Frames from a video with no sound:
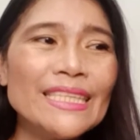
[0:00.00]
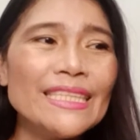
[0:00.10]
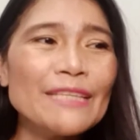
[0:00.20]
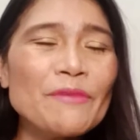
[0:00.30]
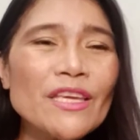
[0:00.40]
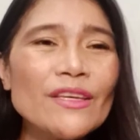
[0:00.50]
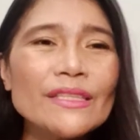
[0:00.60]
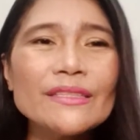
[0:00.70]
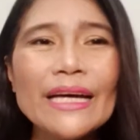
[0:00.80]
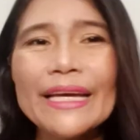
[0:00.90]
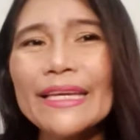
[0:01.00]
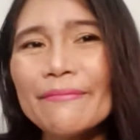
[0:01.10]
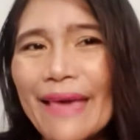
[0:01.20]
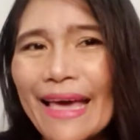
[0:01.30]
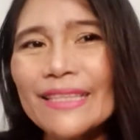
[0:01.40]
Not because I
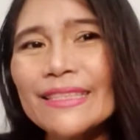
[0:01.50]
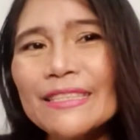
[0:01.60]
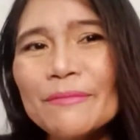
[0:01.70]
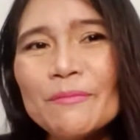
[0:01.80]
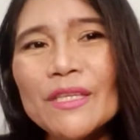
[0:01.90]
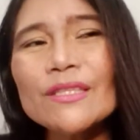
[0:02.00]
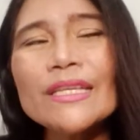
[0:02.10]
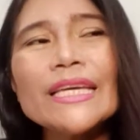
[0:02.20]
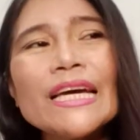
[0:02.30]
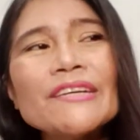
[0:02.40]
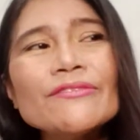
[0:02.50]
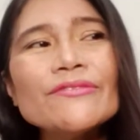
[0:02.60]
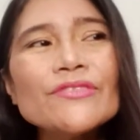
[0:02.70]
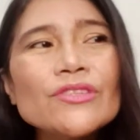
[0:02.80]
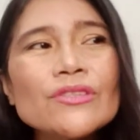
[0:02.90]
am excellent, but because
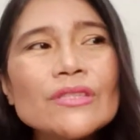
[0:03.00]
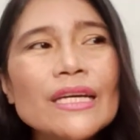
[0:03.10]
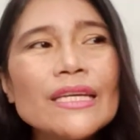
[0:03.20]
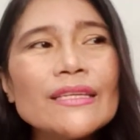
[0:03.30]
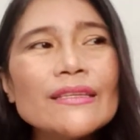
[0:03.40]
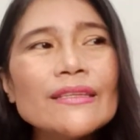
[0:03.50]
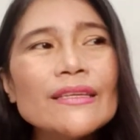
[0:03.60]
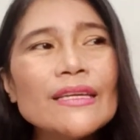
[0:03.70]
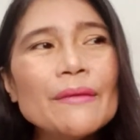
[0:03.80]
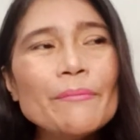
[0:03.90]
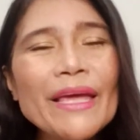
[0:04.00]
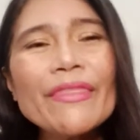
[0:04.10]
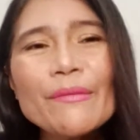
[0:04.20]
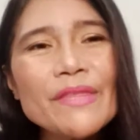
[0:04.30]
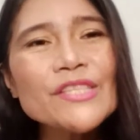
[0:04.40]
I make
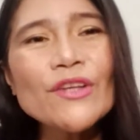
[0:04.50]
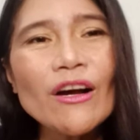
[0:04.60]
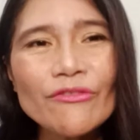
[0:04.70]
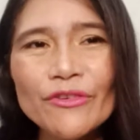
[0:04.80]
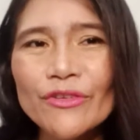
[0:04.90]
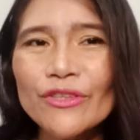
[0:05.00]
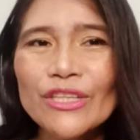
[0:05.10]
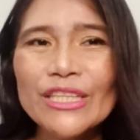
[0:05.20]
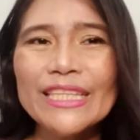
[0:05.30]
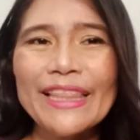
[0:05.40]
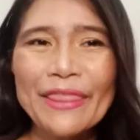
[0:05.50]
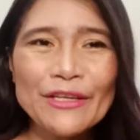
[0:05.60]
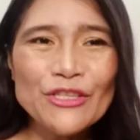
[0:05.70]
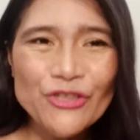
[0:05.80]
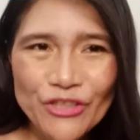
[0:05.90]
them discover
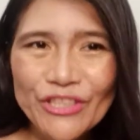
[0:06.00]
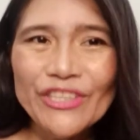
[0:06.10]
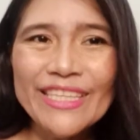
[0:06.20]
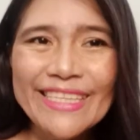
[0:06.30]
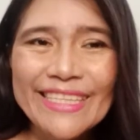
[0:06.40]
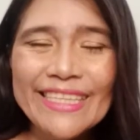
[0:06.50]
their journey